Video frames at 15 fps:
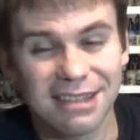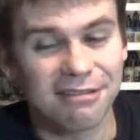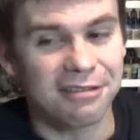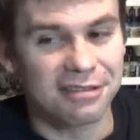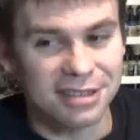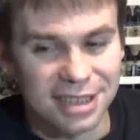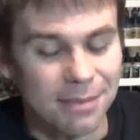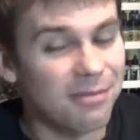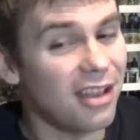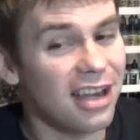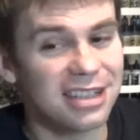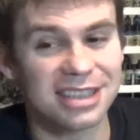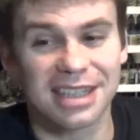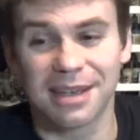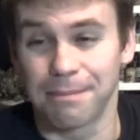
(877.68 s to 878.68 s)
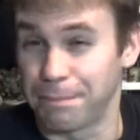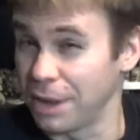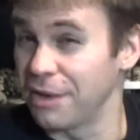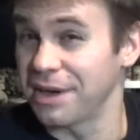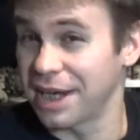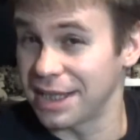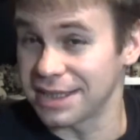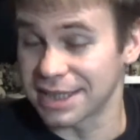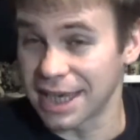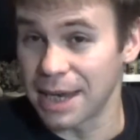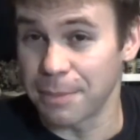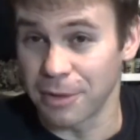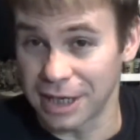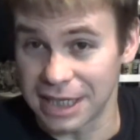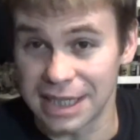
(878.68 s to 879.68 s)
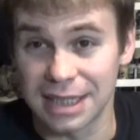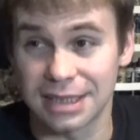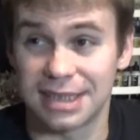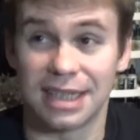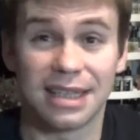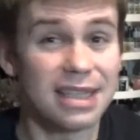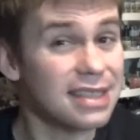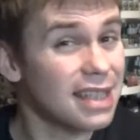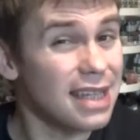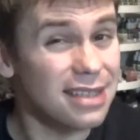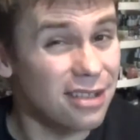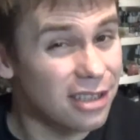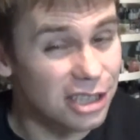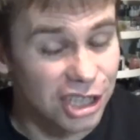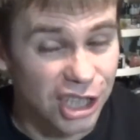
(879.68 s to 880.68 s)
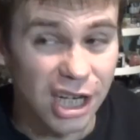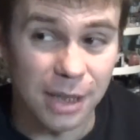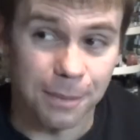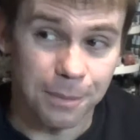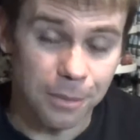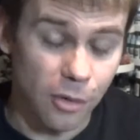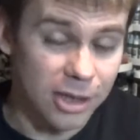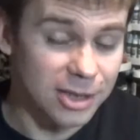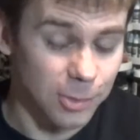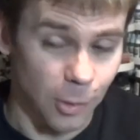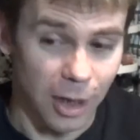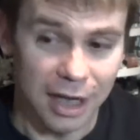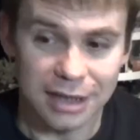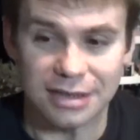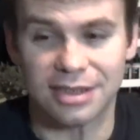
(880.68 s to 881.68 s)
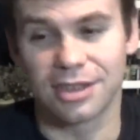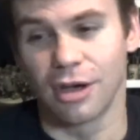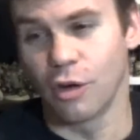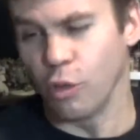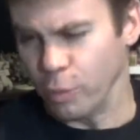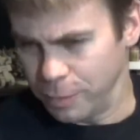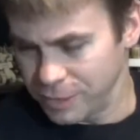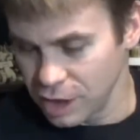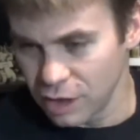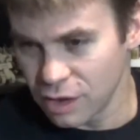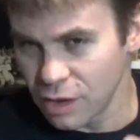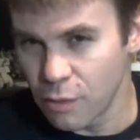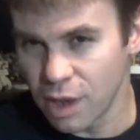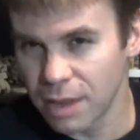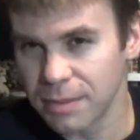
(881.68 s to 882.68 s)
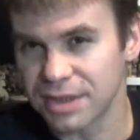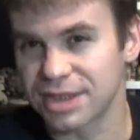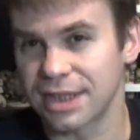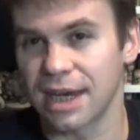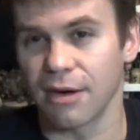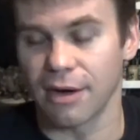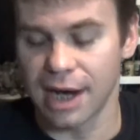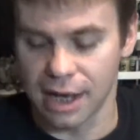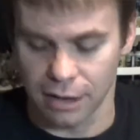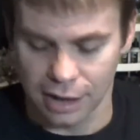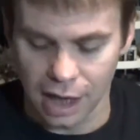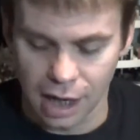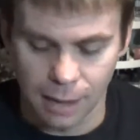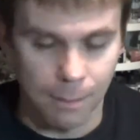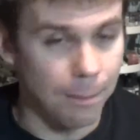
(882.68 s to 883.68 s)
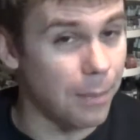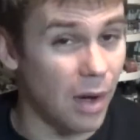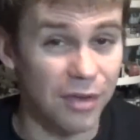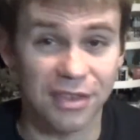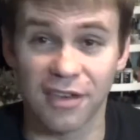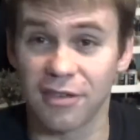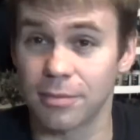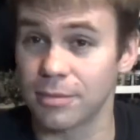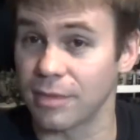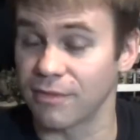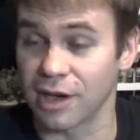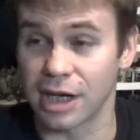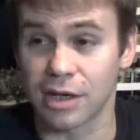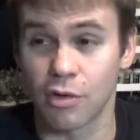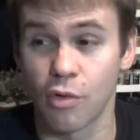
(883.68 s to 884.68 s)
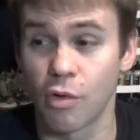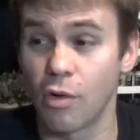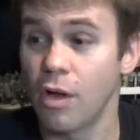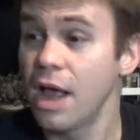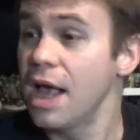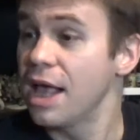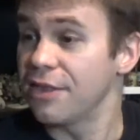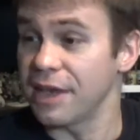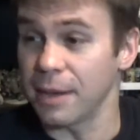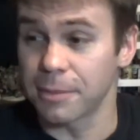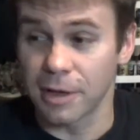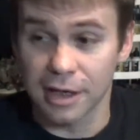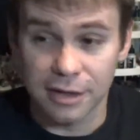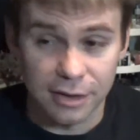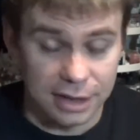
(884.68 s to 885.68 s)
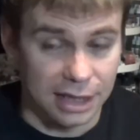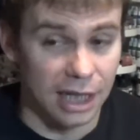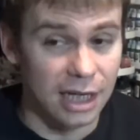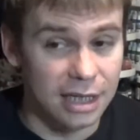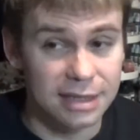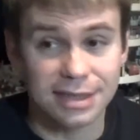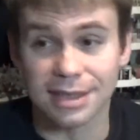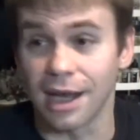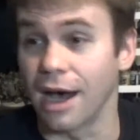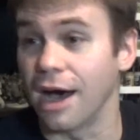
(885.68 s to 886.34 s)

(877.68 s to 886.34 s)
some flyers can get blown out of the sky pretty easy, and these guys aren't cheap points-wise. So you want them to stay around. Both of them very cool. They upgraded their guns.